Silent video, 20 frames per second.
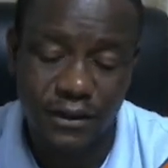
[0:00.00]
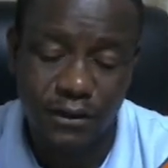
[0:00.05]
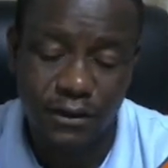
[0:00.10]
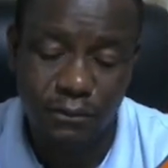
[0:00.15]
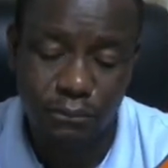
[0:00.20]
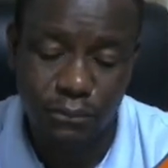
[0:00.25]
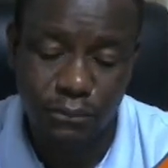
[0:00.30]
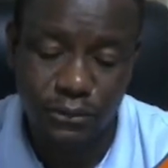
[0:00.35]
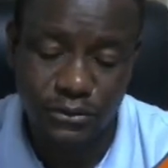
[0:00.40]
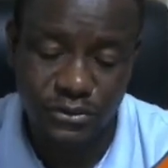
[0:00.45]

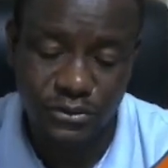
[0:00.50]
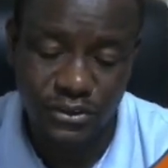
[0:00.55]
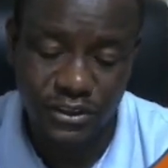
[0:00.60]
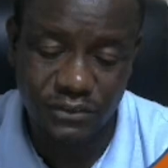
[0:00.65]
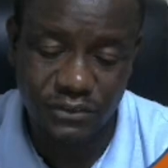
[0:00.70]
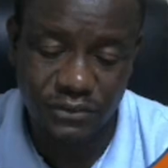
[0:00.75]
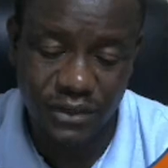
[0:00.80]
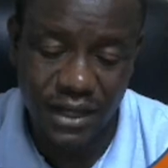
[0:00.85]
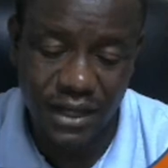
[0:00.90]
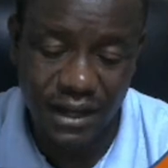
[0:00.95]
portions.
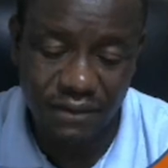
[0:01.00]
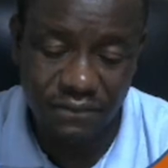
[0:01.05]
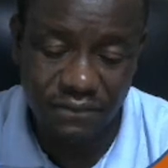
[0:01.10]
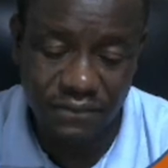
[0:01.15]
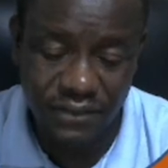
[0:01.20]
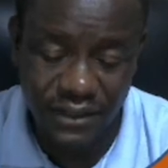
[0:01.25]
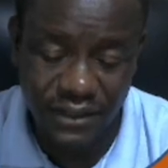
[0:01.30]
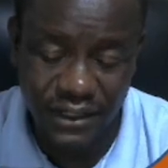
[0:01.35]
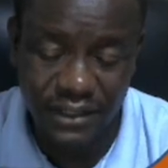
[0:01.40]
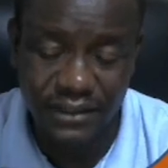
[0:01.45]
If you have
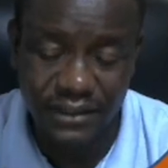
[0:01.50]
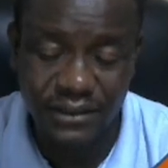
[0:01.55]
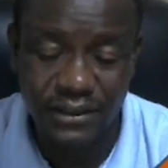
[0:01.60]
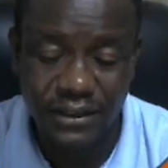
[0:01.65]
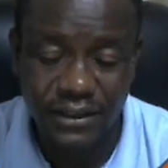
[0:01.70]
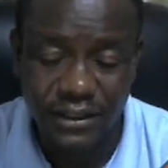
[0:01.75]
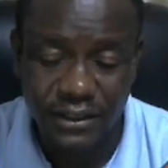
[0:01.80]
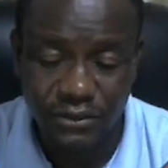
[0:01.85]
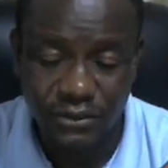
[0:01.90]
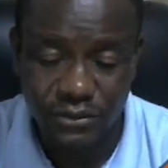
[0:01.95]
10,
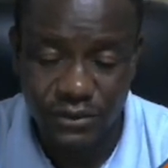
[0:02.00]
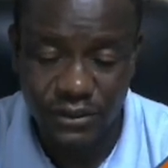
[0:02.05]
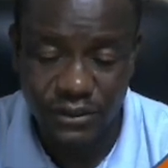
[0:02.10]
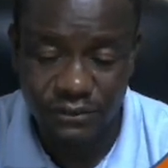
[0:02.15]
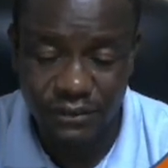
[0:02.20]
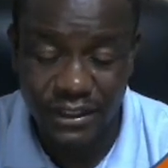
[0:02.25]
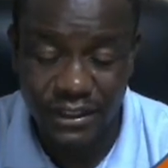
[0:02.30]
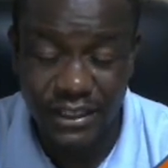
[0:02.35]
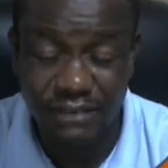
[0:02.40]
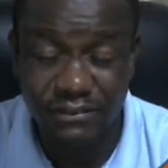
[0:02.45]
you
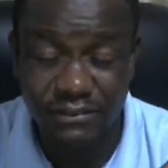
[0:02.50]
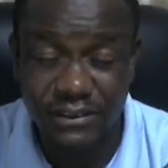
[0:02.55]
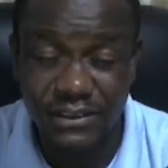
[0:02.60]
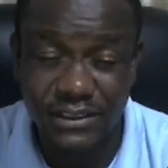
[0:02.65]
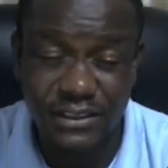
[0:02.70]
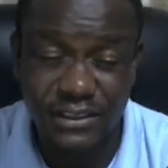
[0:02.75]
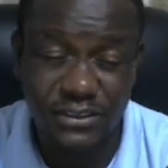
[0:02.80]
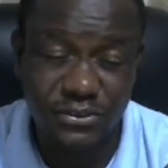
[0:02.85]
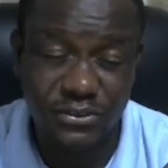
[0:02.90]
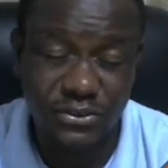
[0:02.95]
divide
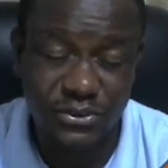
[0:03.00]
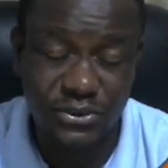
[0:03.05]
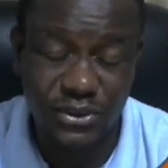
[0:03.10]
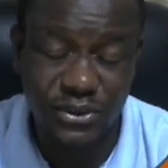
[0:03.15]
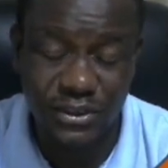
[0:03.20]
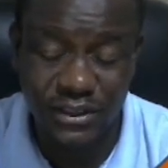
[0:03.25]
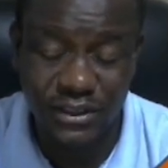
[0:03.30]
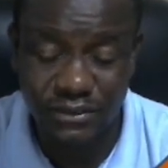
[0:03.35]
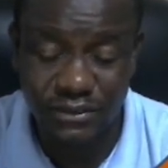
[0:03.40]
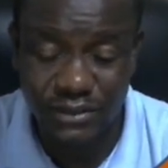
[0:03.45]
everything into
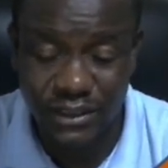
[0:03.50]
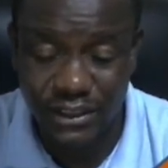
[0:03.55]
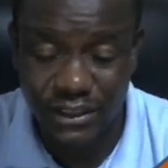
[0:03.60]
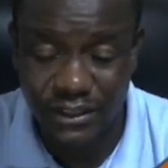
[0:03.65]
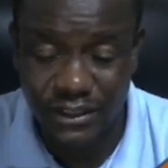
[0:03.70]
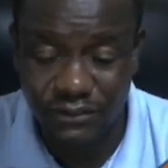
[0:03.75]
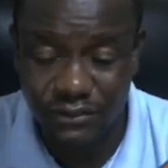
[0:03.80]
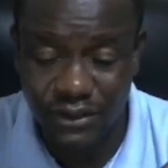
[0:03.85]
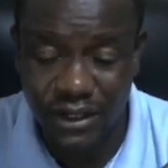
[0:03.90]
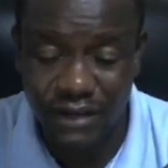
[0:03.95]
10.
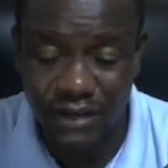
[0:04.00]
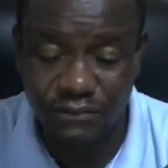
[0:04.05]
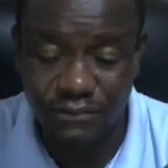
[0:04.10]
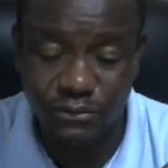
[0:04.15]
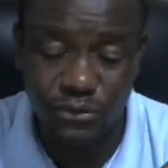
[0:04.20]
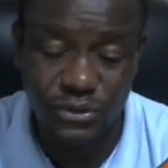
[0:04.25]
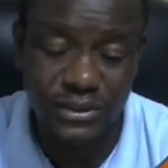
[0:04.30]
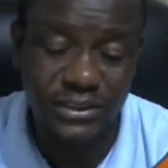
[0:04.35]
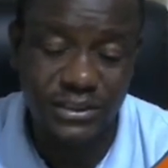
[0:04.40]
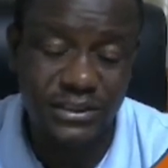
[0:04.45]
If you have
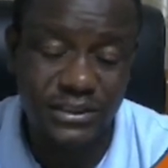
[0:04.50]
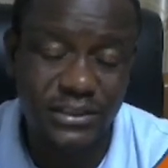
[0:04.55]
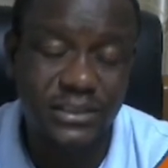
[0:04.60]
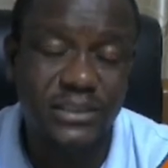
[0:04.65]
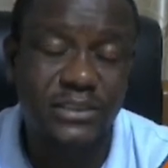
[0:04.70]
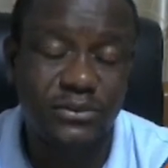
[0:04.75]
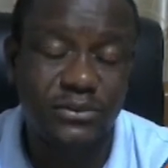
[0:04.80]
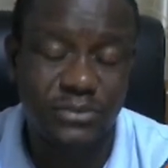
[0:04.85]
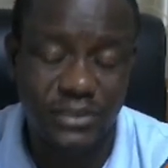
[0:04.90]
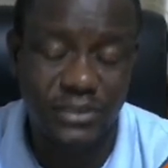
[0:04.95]
20, you
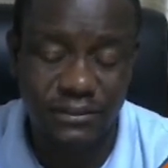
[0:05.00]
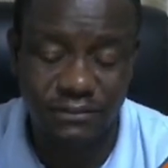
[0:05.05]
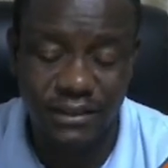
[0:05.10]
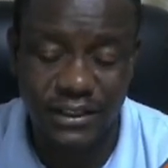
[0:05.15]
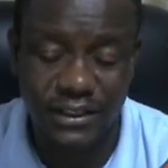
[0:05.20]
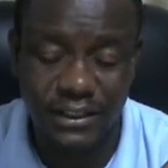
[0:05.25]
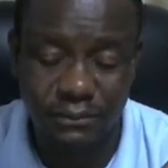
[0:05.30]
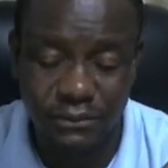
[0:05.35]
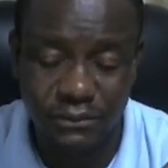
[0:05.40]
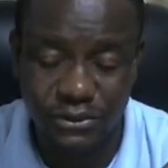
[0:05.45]

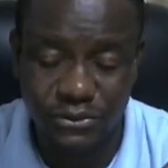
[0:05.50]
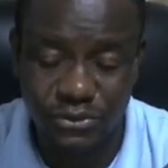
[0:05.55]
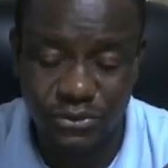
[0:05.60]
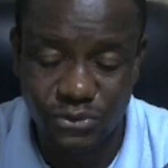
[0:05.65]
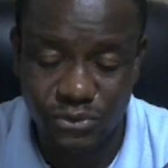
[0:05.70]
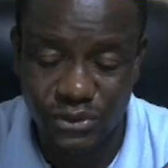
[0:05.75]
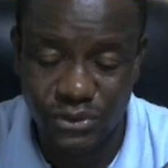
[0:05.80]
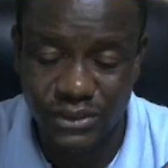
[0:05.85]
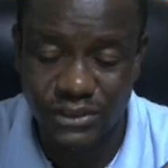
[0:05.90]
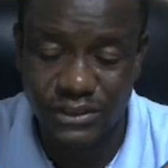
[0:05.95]
divide them into
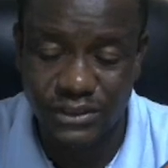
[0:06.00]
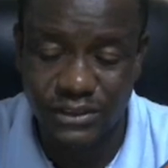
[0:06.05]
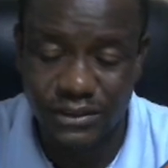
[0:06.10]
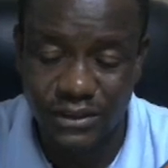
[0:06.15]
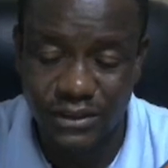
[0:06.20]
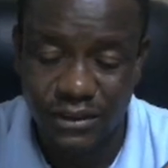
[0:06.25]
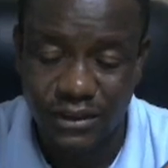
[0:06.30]
20,